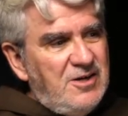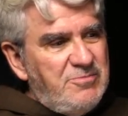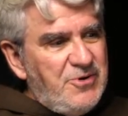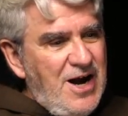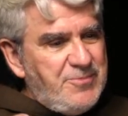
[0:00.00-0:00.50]

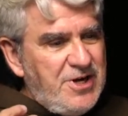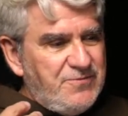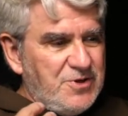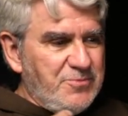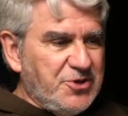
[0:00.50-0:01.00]
perhaps
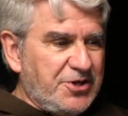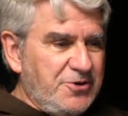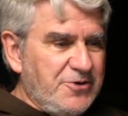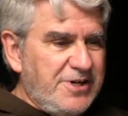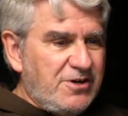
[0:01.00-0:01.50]
have some
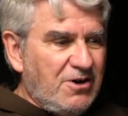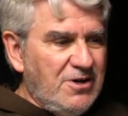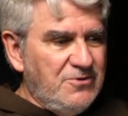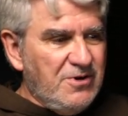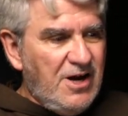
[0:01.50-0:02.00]
security in our
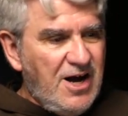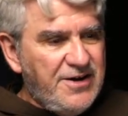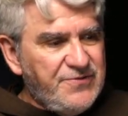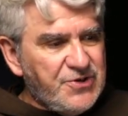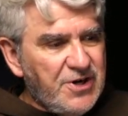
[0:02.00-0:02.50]
own
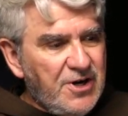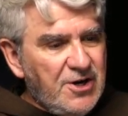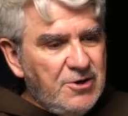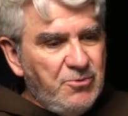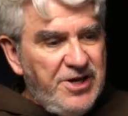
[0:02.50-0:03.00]
lives,
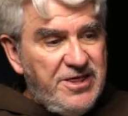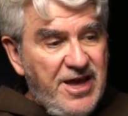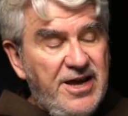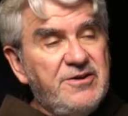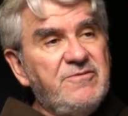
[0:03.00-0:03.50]
we
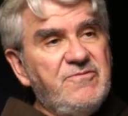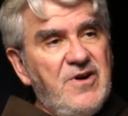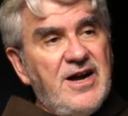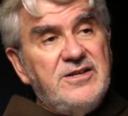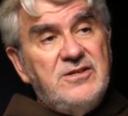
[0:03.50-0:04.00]
then
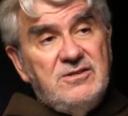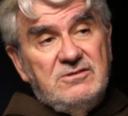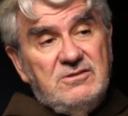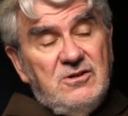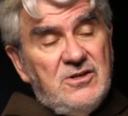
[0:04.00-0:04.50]
find
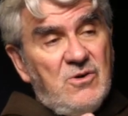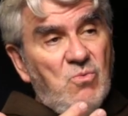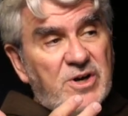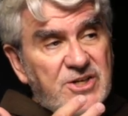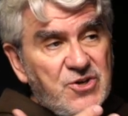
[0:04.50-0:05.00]

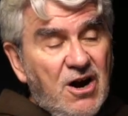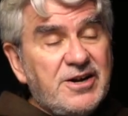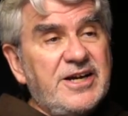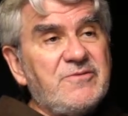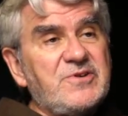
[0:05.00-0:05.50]
what is our
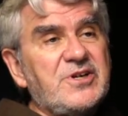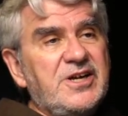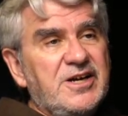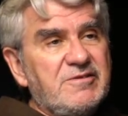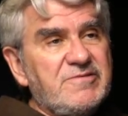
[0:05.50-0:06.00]
gift to
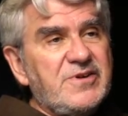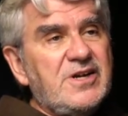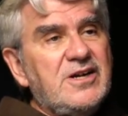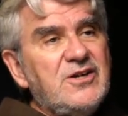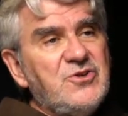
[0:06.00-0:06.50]
give
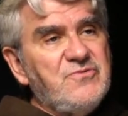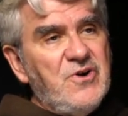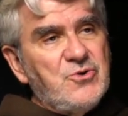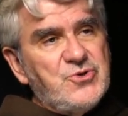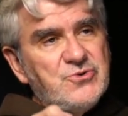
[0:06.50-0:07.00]
to
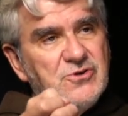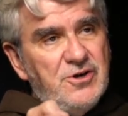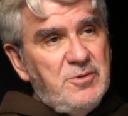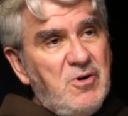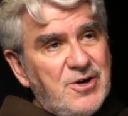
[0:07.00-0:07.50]
folks who are
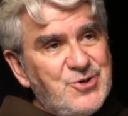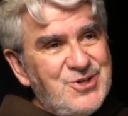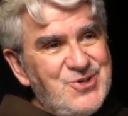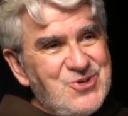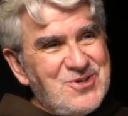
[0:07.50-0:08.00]
on the
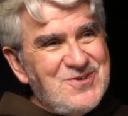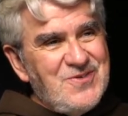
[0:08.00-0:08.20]
margins.